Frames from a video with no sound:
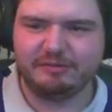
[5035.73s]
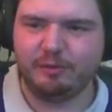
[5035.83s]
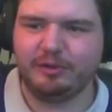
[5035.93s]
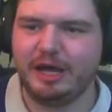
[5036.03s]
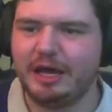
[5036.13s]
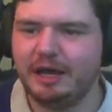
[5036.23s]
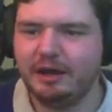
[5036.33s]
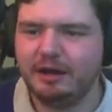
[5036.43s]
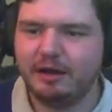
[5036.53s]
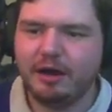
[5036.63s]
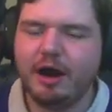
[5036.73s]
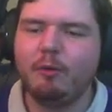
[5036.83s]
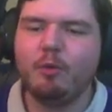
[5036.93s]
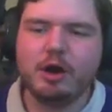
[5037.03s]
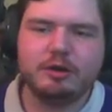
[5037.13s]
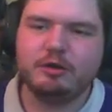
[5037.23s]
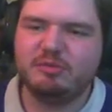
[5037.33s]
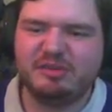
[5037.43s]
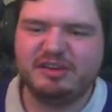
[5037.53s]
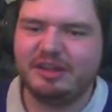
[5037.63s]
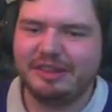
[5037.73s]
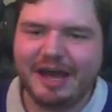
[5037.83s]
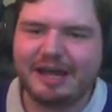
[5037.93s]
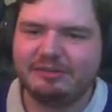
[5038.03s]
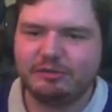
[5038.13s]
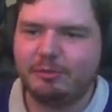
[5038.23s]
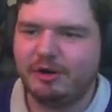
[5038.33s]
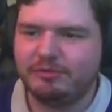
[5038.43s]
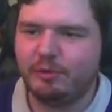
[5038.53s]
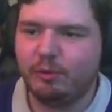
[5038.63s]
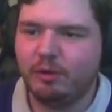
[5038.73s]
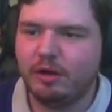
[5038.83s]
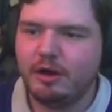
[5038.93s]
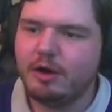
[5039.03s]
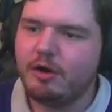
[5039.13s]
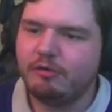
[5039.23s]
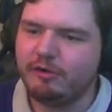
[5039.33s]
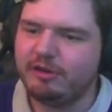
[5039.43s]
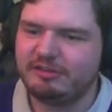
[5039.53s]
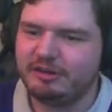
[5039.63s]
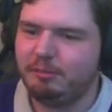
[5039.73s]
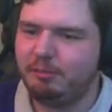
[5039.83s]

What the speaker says: for that. 100%, that is not my fault. Firstly, the